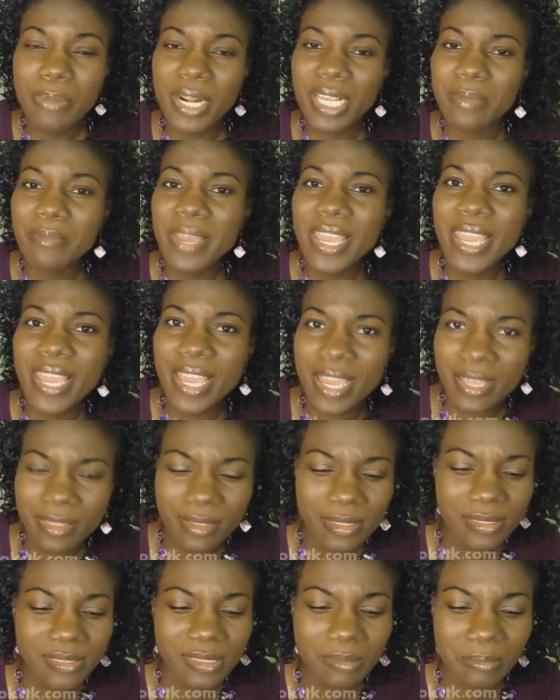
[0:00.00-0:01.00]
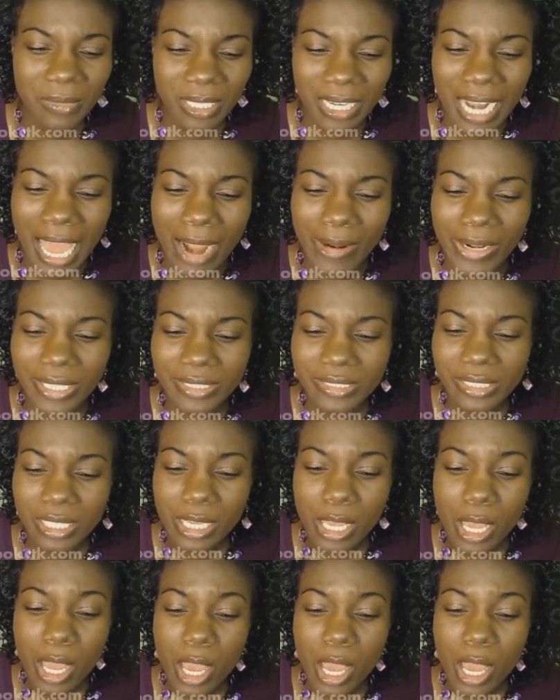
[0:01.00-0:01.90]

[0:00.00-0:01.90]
bring me hither some claret,